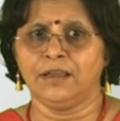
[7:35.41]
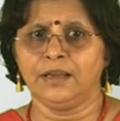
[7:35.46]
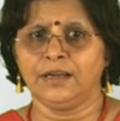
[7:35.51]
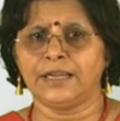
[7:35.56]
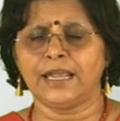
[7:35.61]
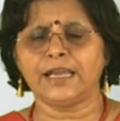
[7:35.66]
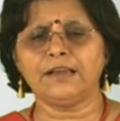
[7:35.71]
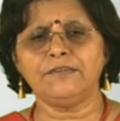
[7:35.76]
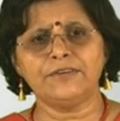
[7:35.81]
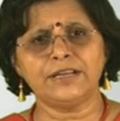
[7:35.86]

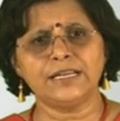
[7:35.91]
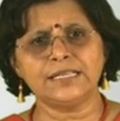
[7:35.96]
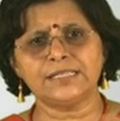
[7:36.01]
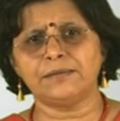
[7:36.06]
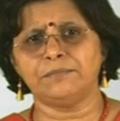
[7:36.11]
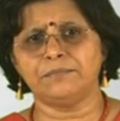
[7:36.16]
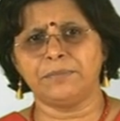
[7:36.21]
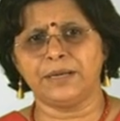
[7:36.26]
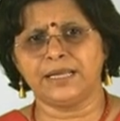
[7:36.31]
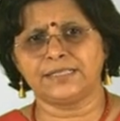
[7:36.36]
Take a very
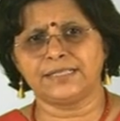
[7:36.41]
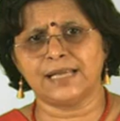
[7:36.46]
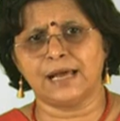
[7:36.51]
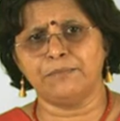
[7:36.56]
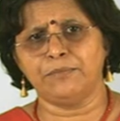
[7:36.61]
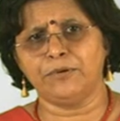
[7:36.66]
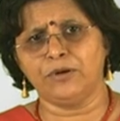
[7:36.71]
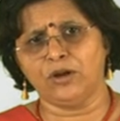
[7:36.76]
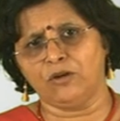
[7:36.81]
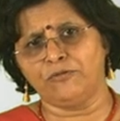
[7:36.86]
simple
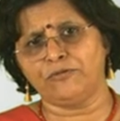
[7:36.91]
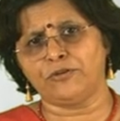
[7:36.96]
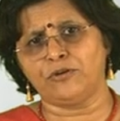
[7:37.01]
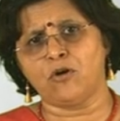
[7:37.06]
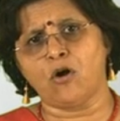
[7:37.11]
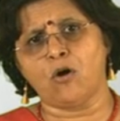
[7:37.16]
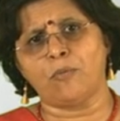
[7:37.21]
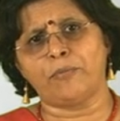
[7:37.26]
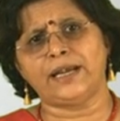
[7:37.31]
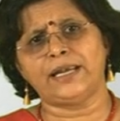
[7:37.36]
example of
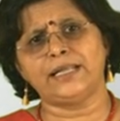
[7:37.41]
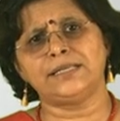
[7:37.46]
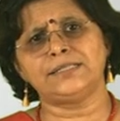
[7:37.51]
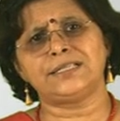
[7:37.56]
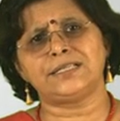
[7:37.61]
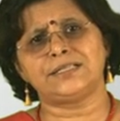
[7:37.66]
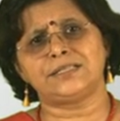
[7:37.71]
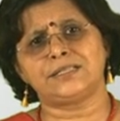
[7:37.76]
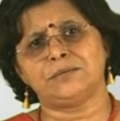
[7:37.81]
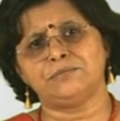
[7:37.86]
operating
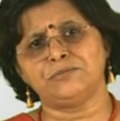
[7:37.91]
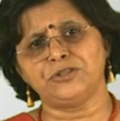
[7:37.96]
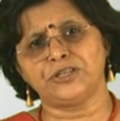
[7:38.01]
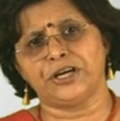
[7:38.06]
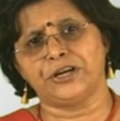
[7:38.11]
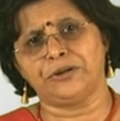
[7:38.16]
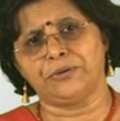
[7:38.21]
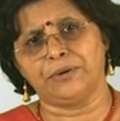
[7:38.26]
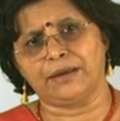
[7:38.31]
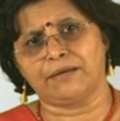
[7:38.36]
system
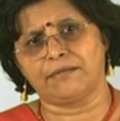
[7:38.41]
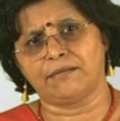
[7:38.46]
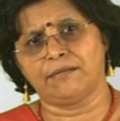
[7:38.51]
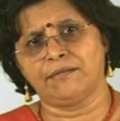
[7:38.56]
scheduling.